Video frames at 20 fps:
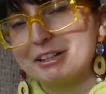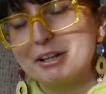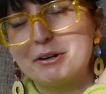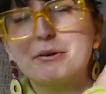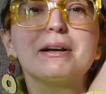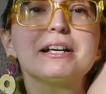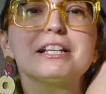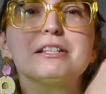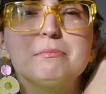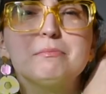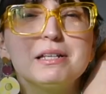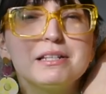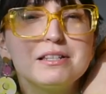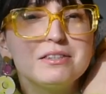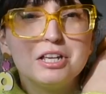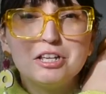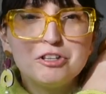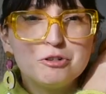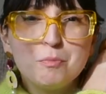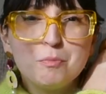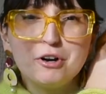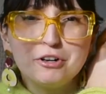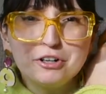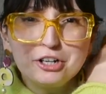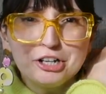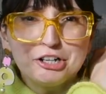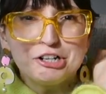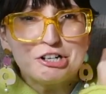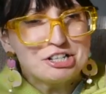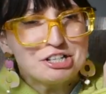Christmas stitch
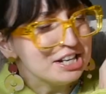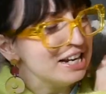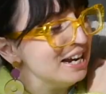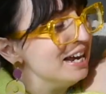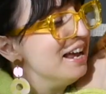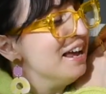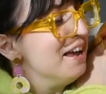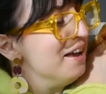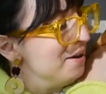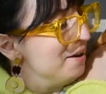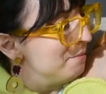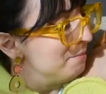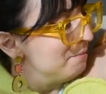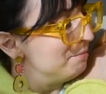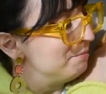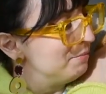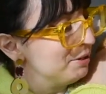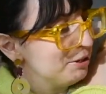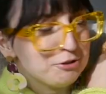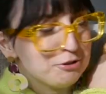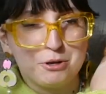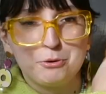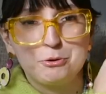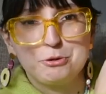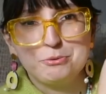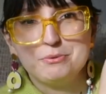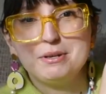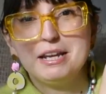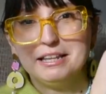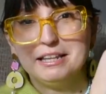markers because I
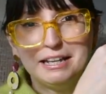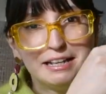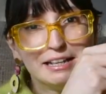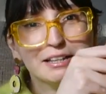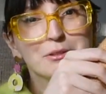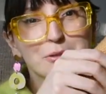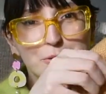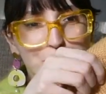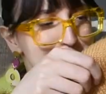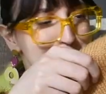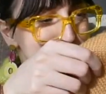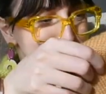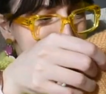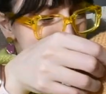was knitting it during